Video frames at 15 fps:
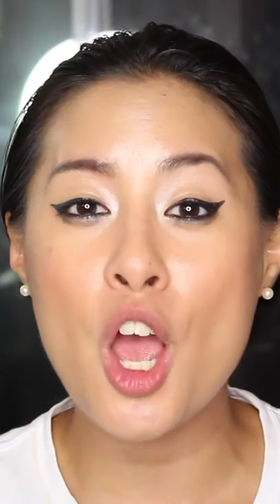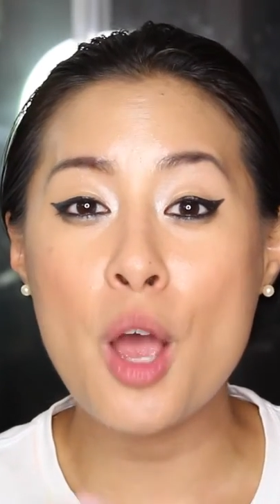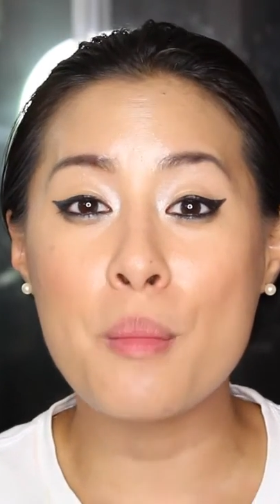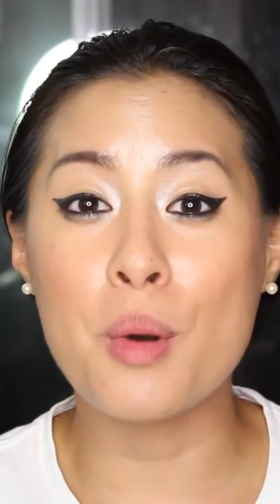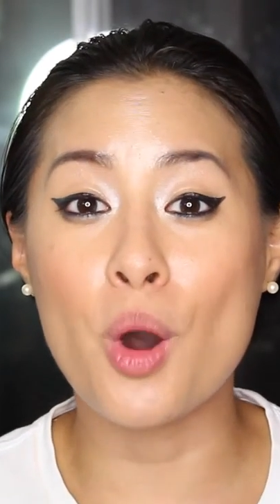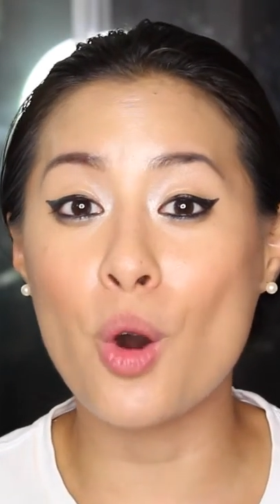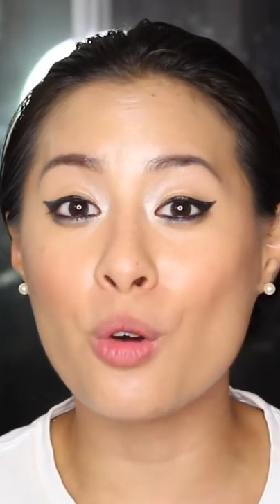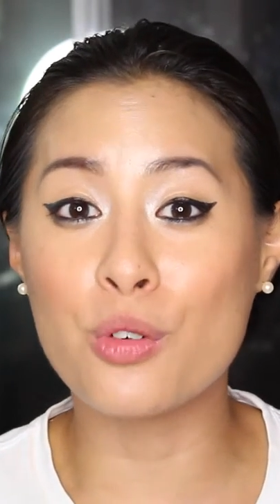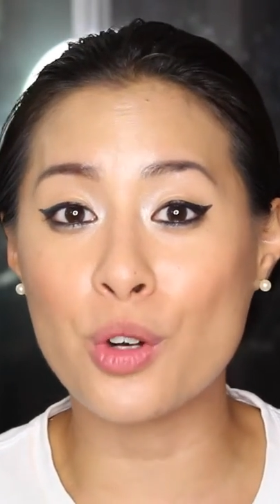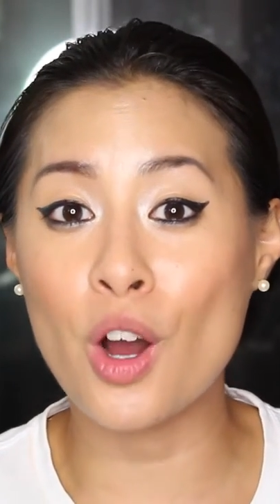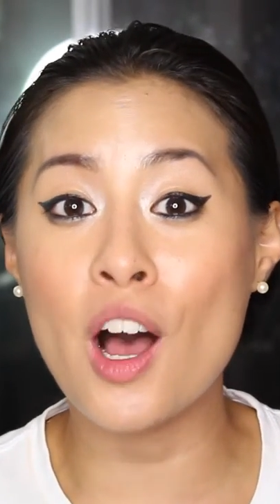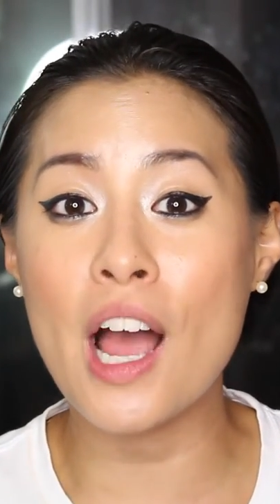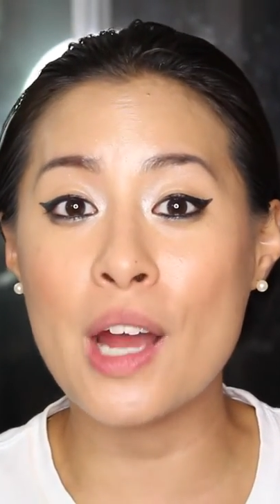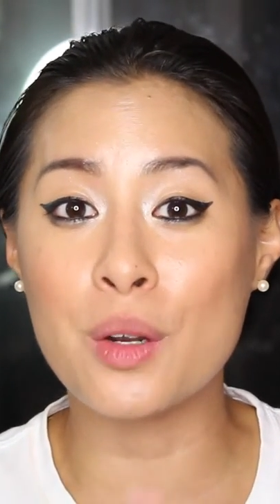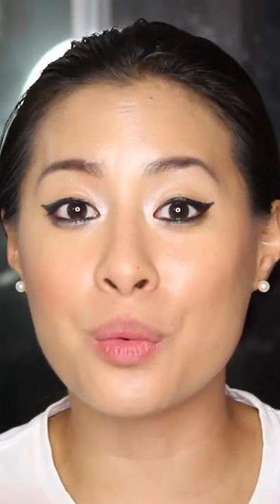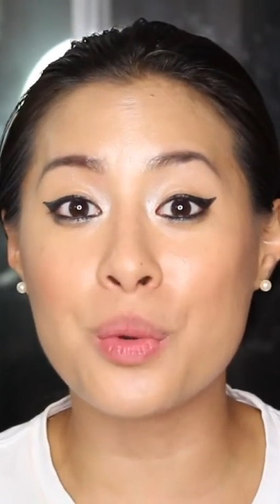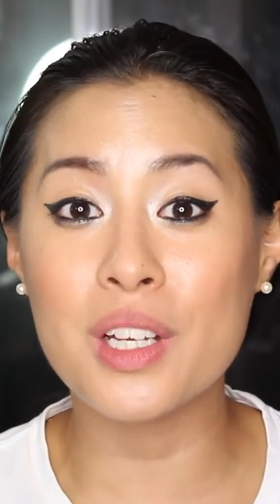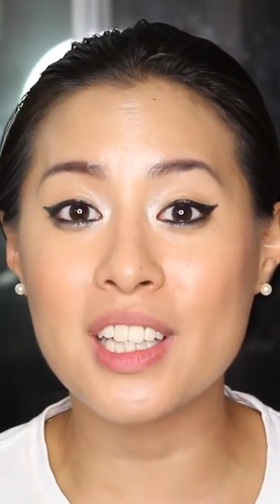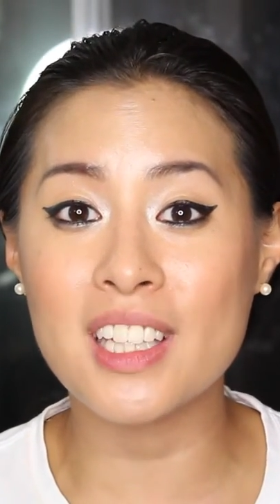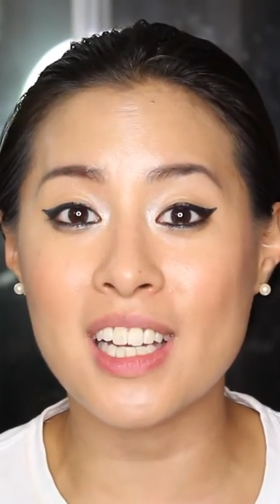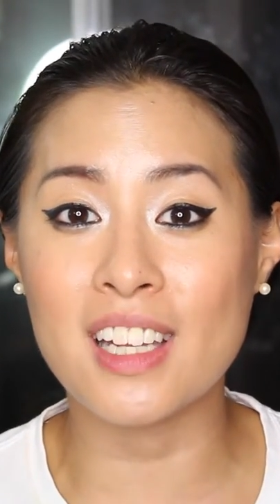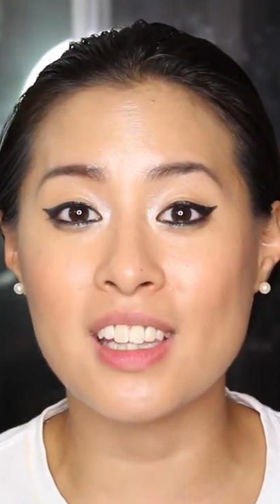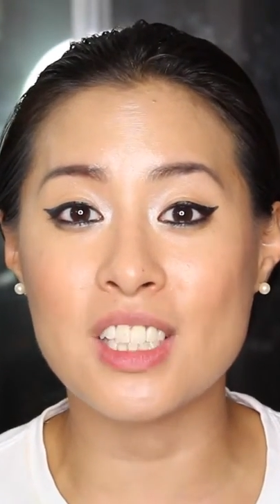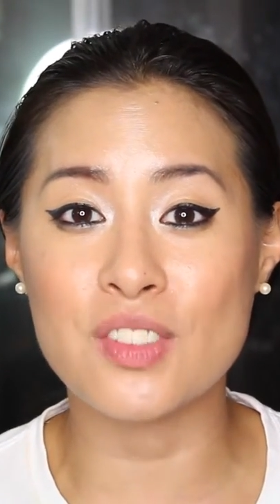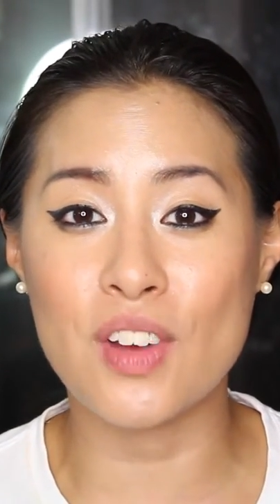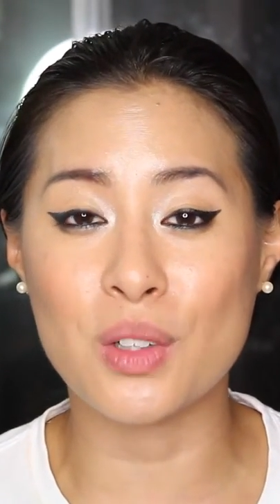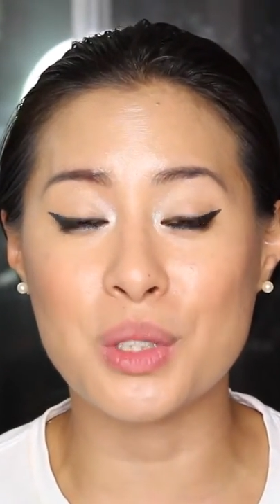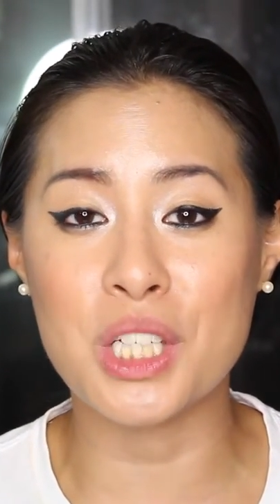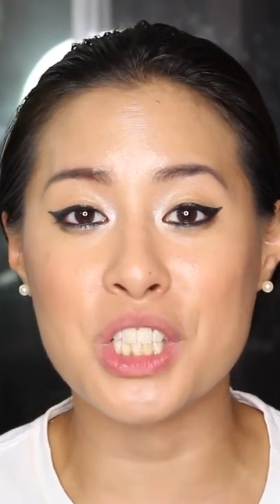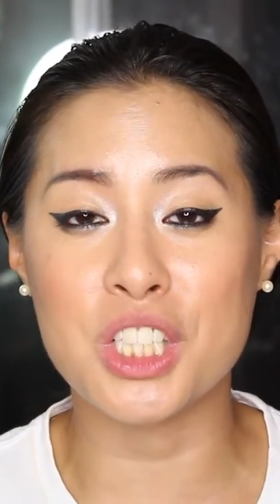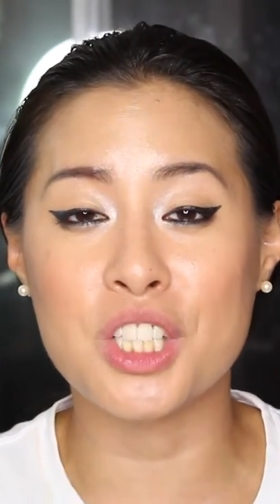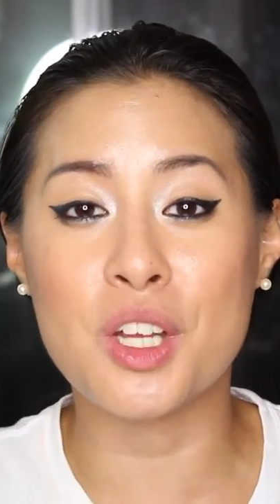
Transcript: but overall I really like this foundation.